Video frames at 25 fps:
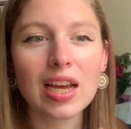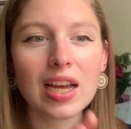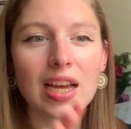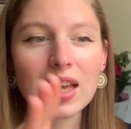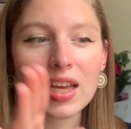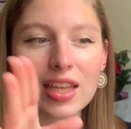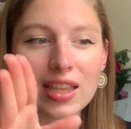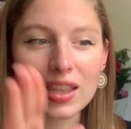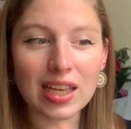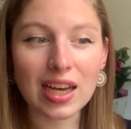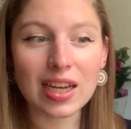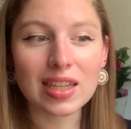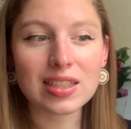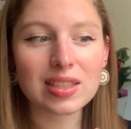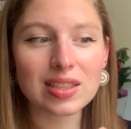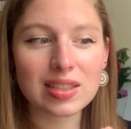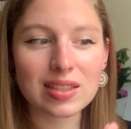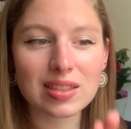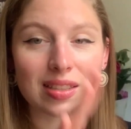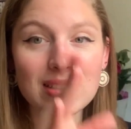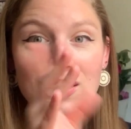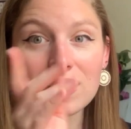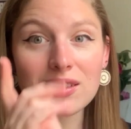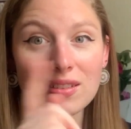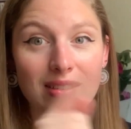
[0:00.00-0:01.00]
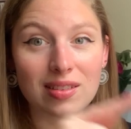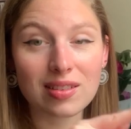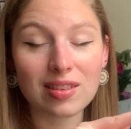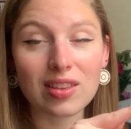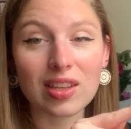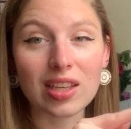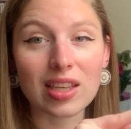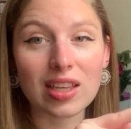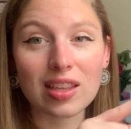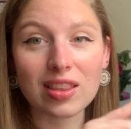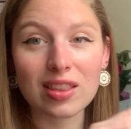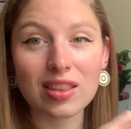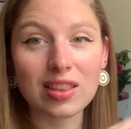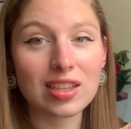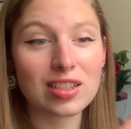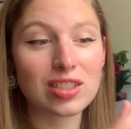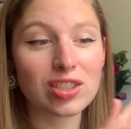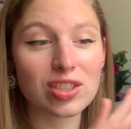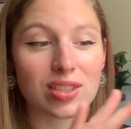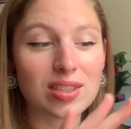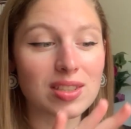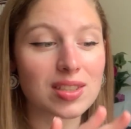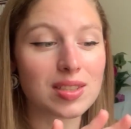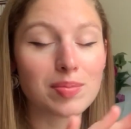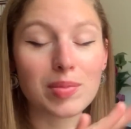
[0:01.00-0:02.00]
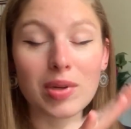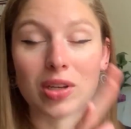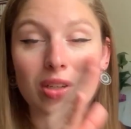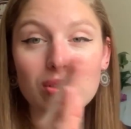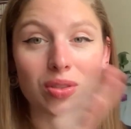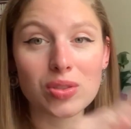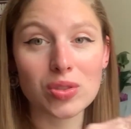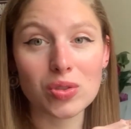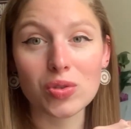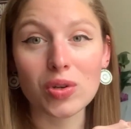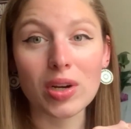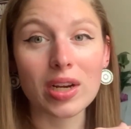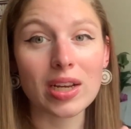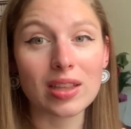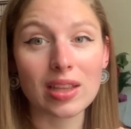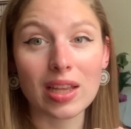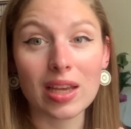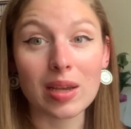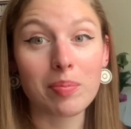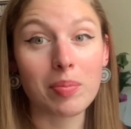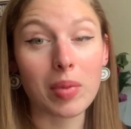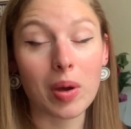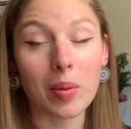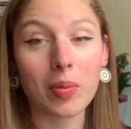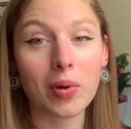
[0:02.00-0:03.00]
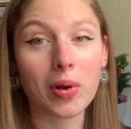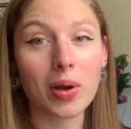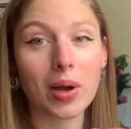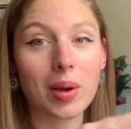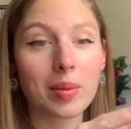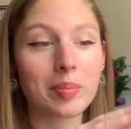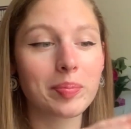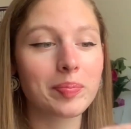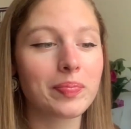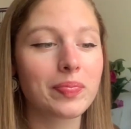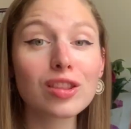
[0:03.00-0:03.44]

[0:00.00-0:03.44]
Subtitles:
That's like, it just smells straight like bubblegum.